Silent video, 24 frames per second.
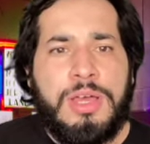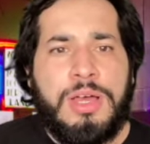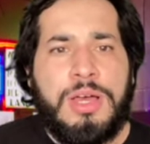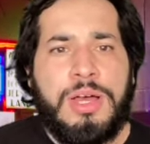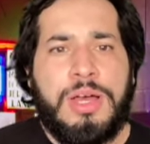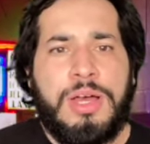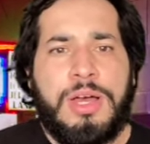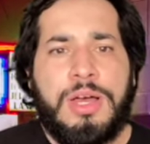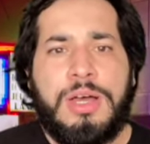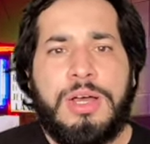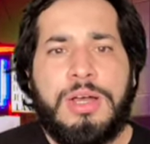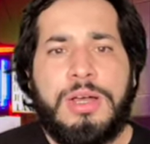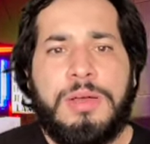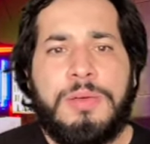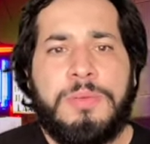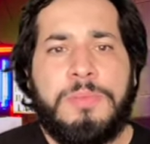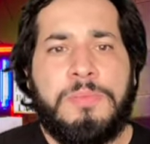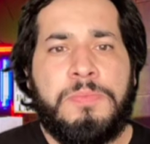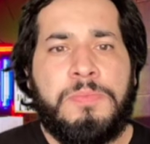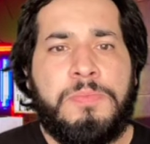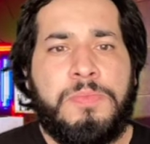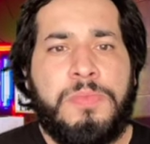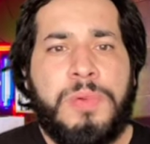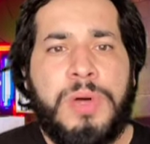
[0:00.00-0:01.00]

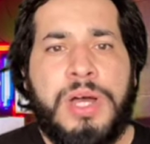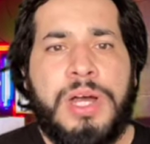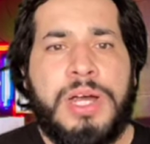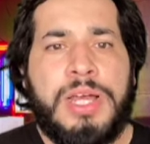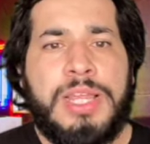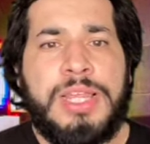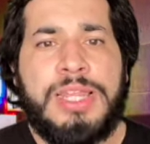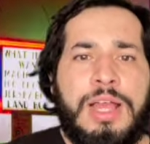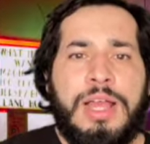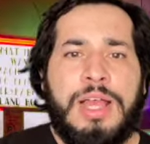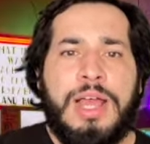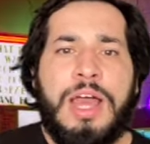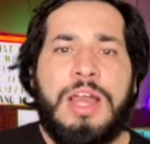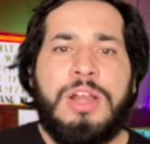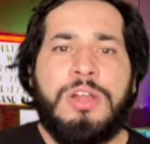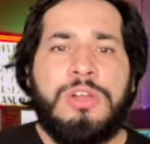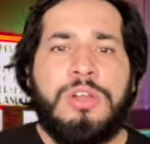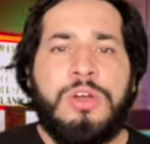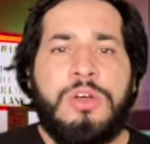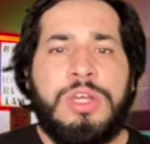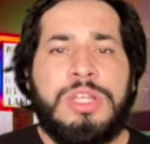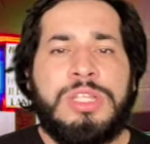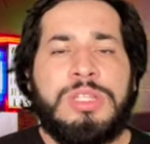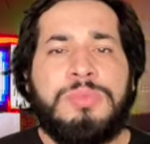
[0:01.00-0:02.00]
But I don't
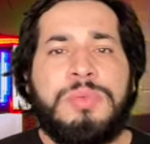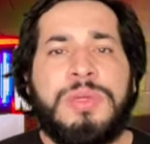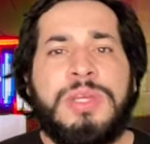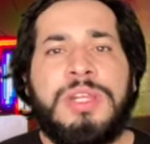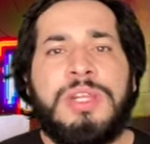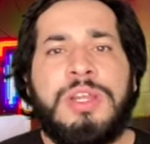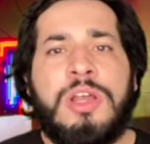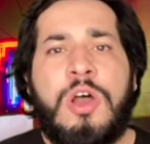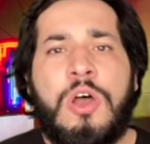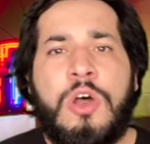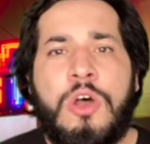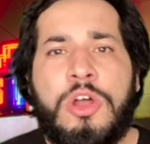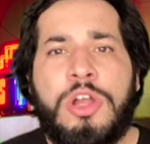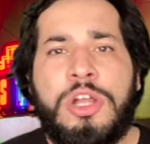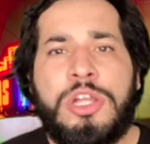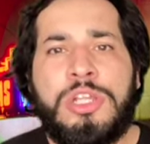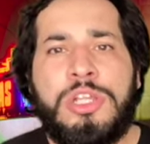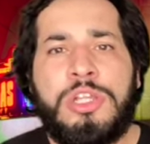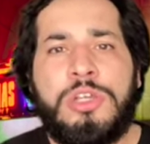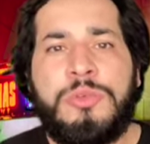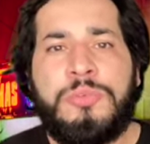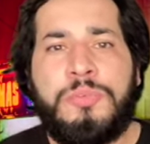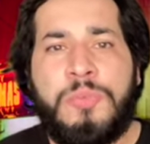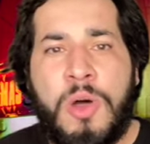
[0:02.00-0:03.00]
know, it's been
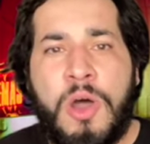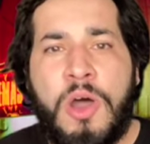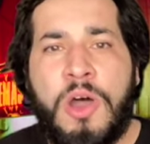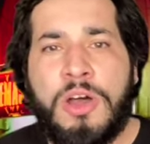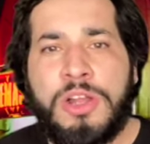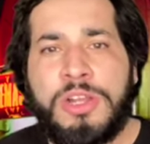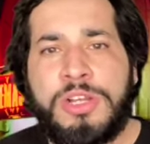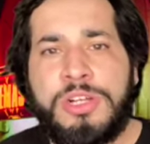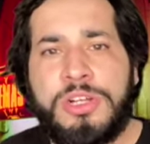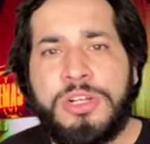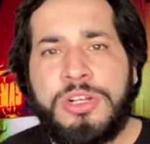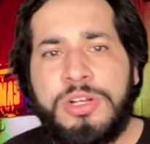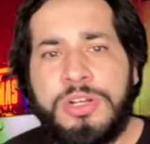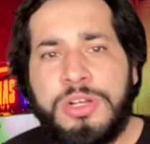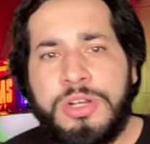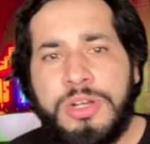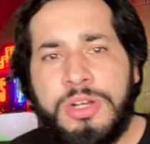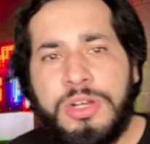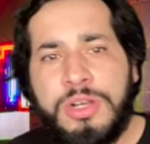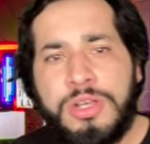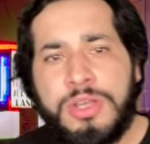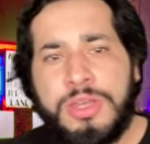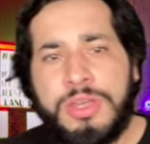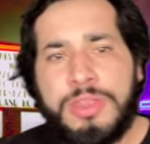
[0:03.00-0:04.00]
hard to ponder
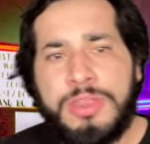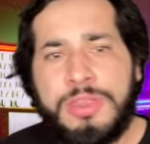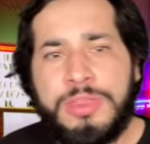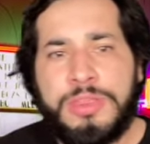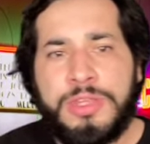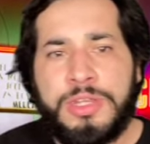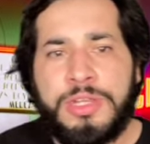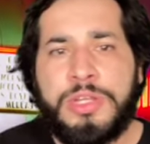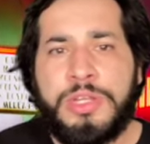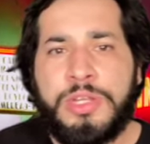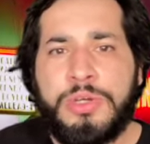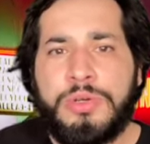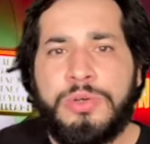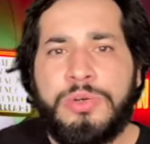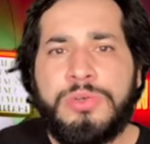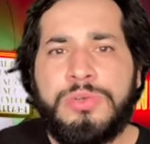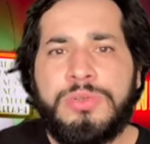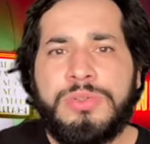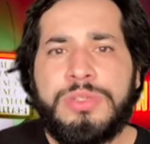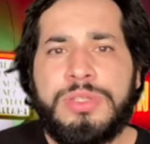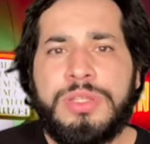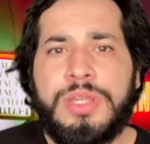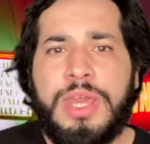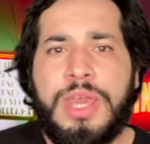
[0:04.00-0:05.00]
the
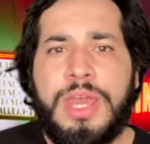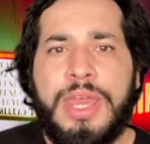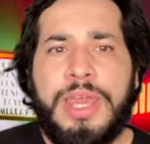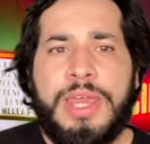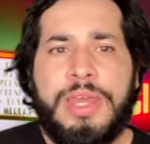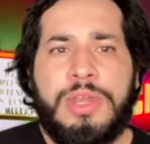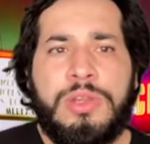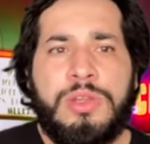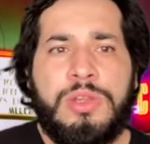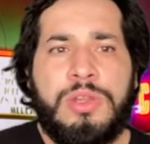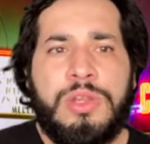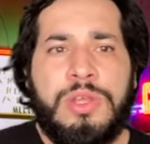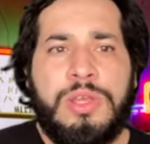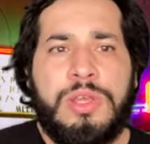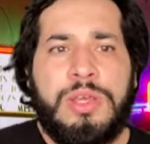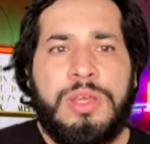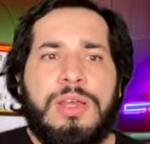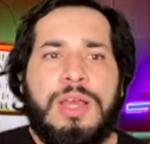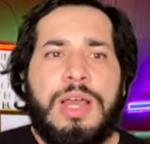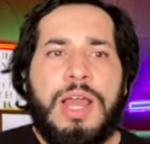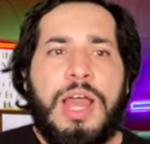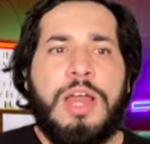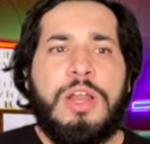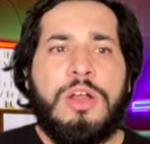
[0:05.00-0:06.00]
news, and
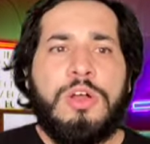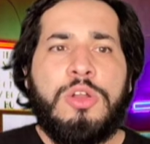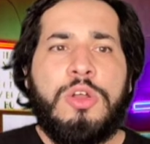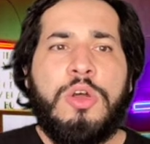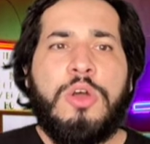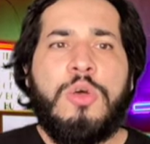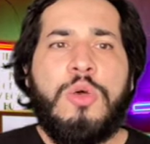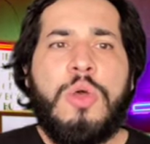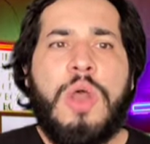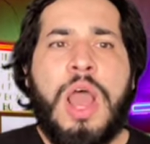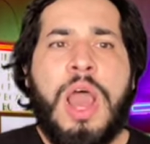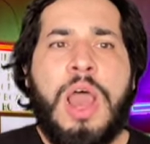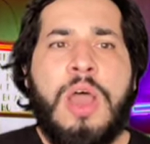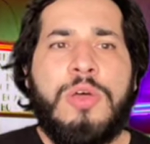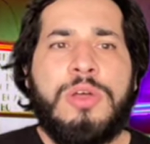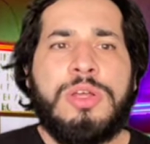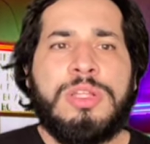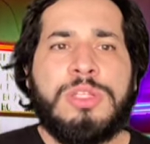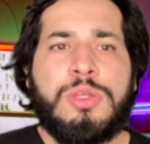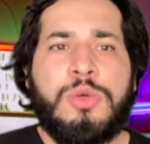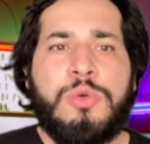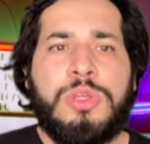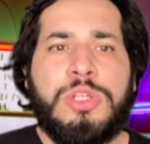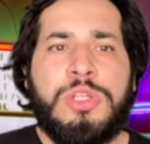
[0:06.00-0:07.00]
I don't know how
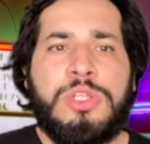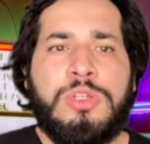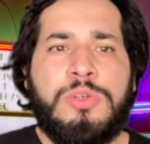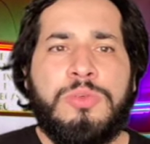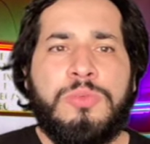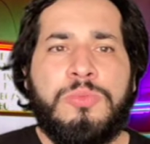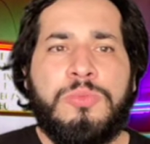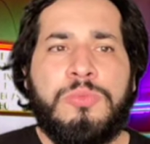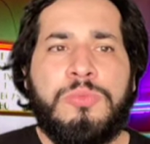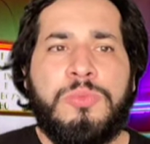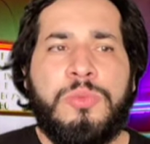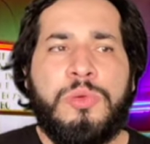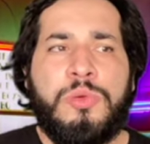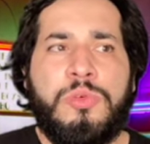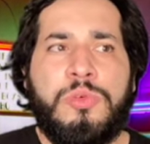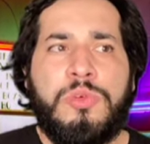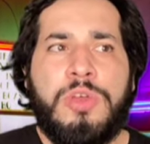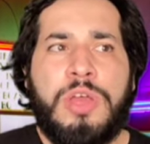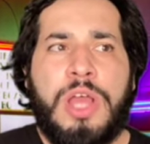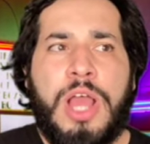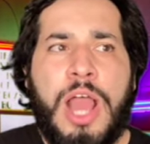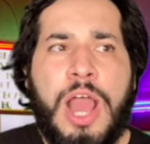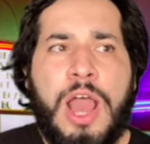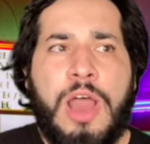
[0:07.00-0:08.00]
it's going to
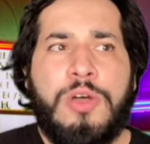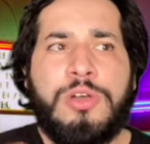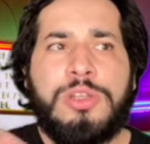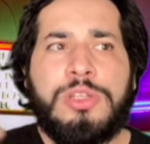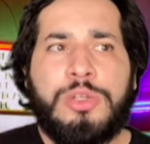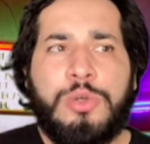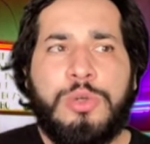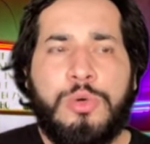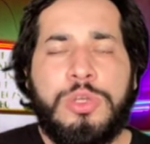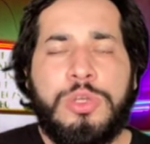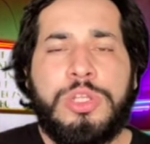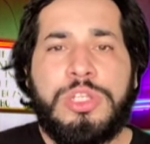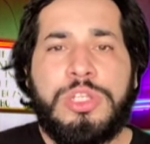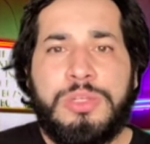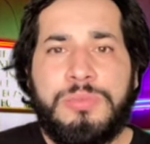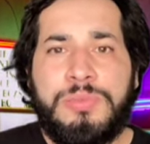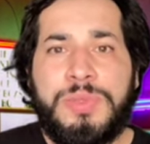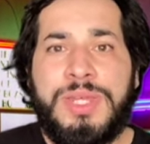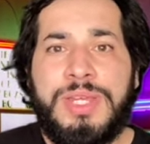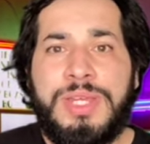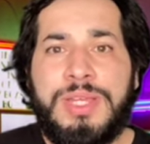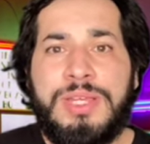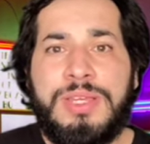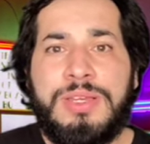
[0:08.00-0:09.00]
move, how it's going to
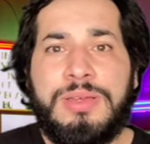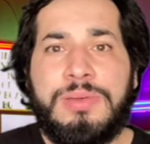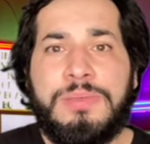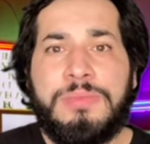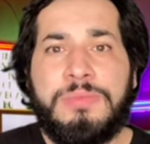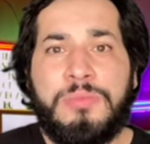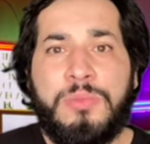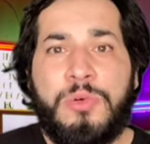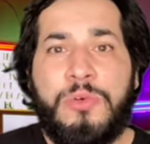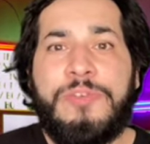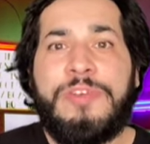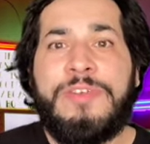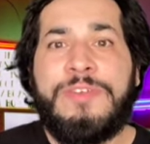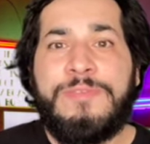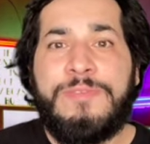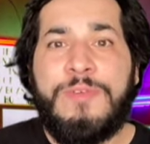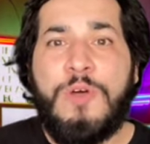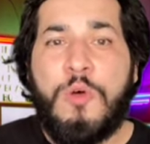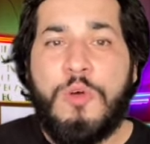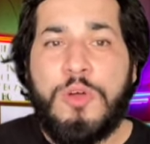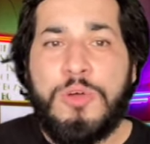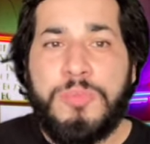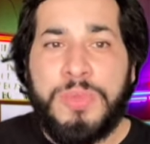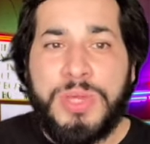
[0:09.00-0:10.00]
be moving
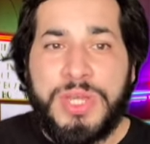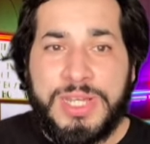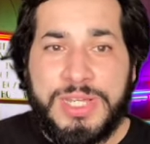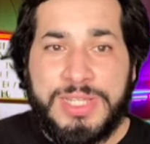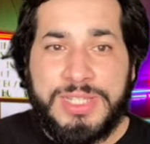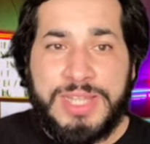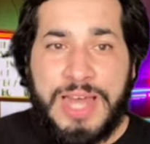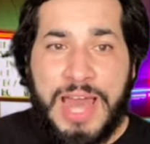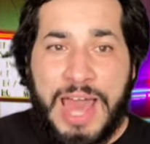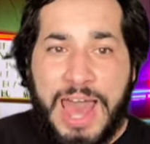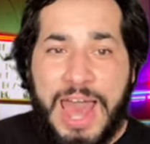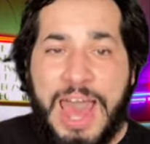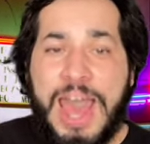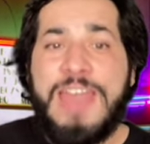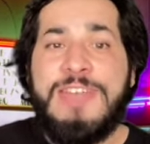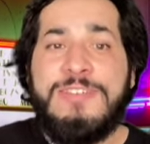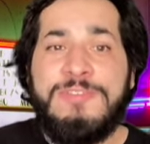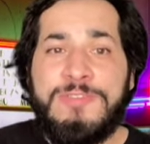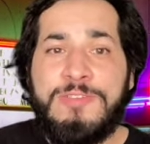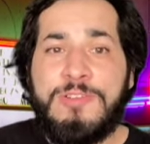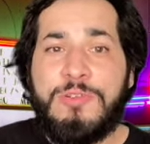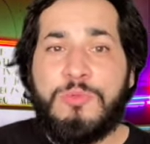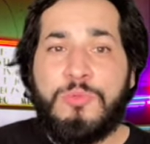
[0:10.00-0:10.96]
forward, because I